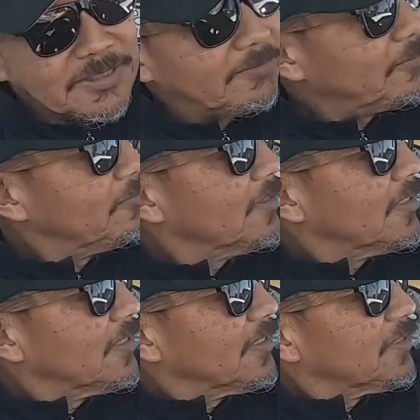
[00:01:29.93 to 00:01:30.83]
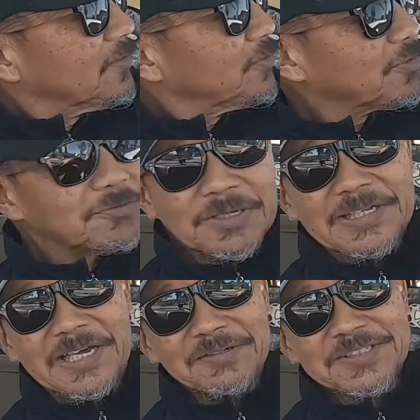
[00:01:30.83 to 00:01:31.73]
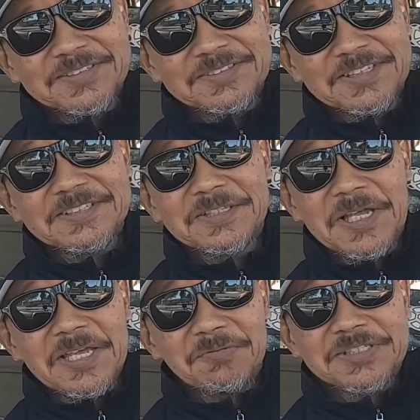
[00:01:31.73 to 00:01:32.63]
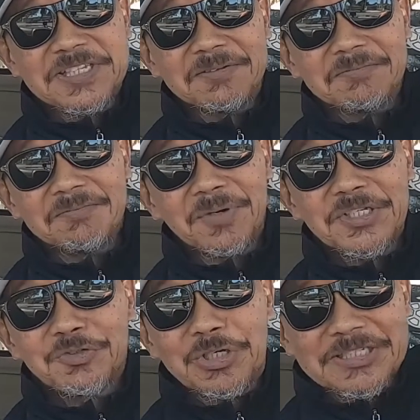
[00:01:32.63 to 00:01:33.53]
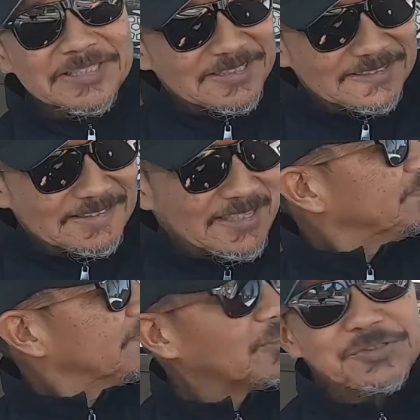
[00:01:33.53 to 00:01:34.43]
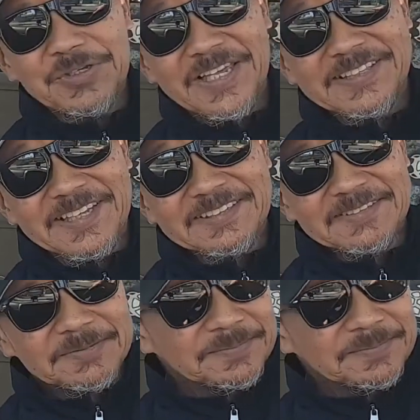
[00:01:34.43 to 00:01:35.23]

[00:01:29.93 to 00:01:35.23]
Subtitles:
time to search around the house and it was in my truck. Don't you hate that?